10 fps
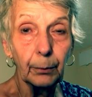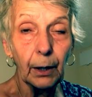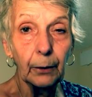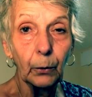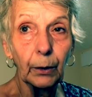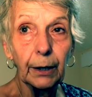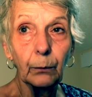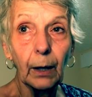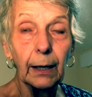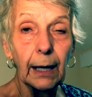priority
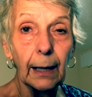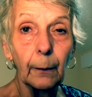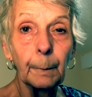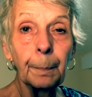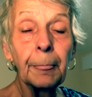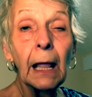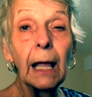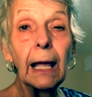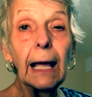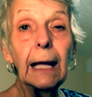right now.
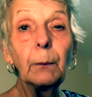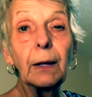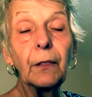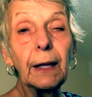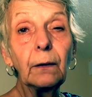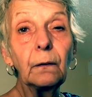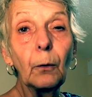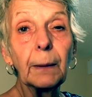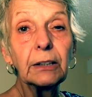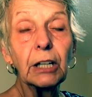Anyway, thank you
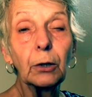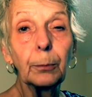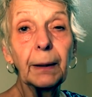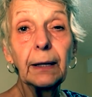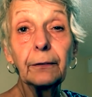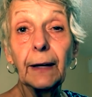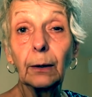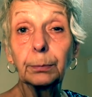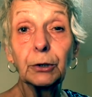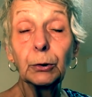so much. I hope I have
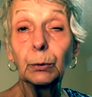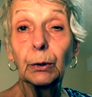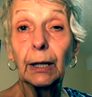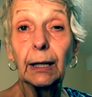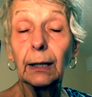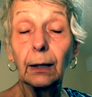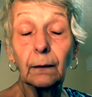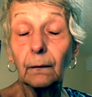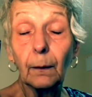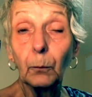helped you
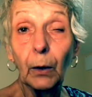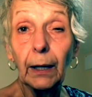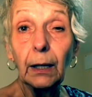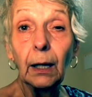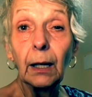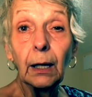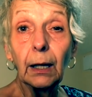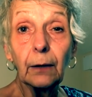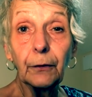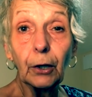in some way.
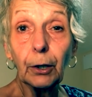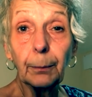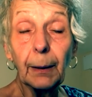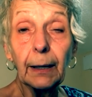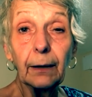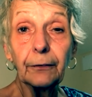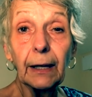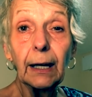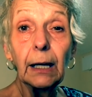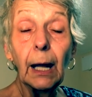If you're going to buy a
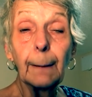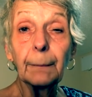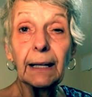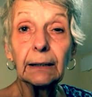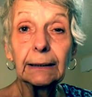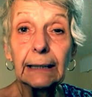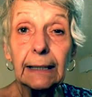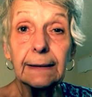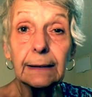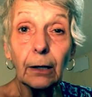van, make a
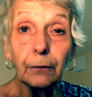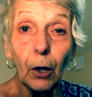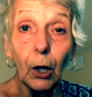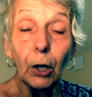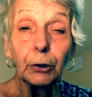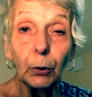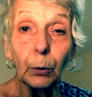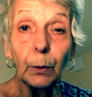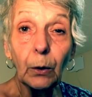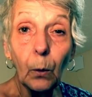list of all
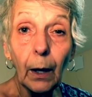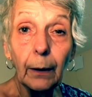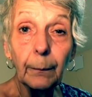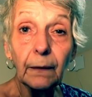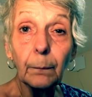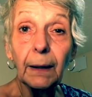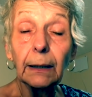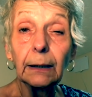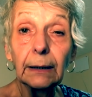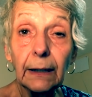your requirements. Make
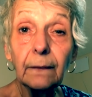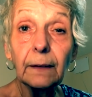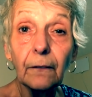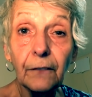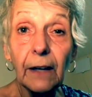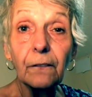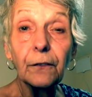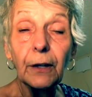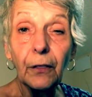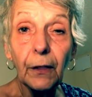a list of
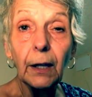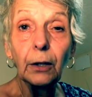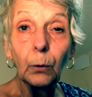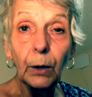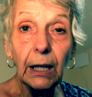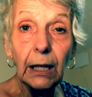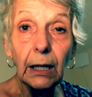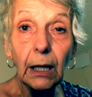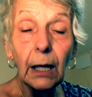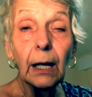everything you
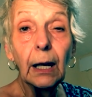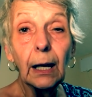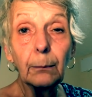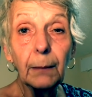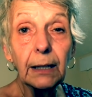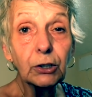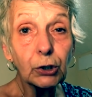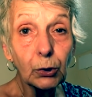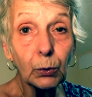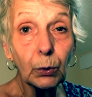need and make
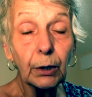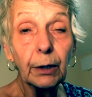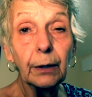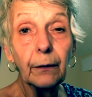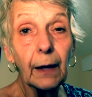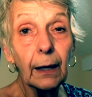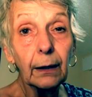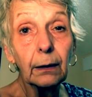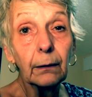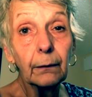sure
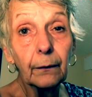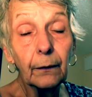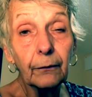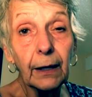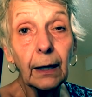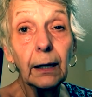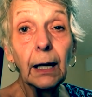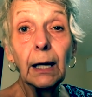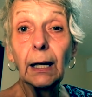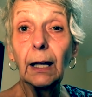that the van
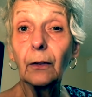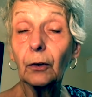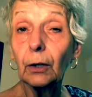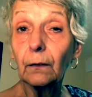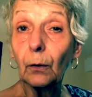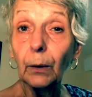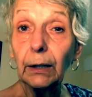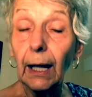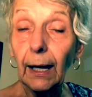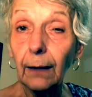either is
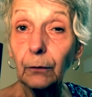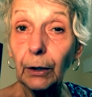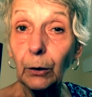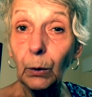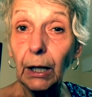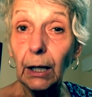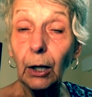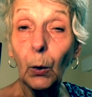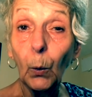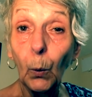going to have what you
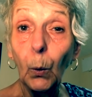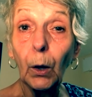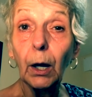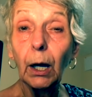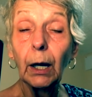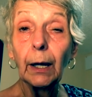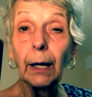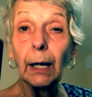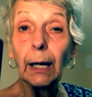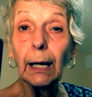need, or
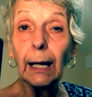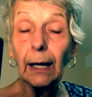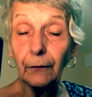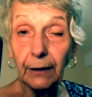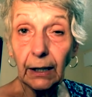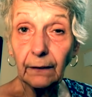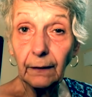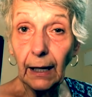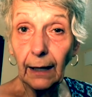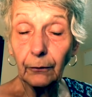if it
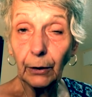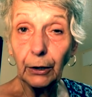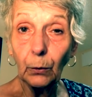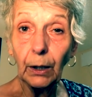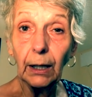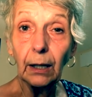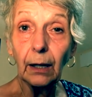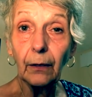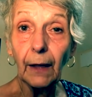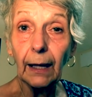doesn't have what you need,
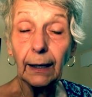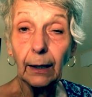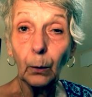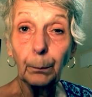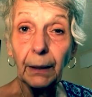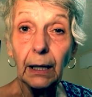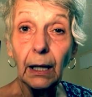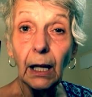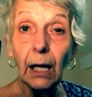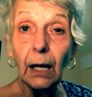that it'll
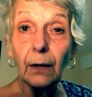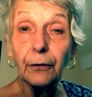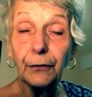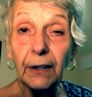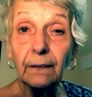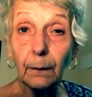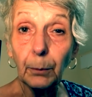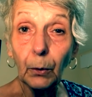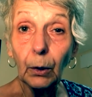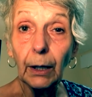be
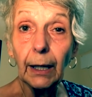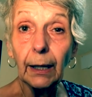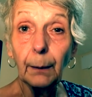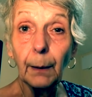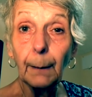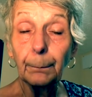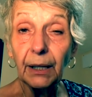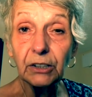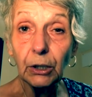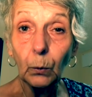feasible and
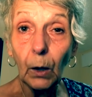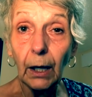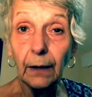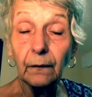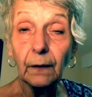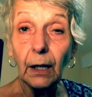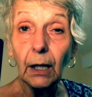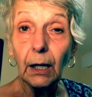budget-wise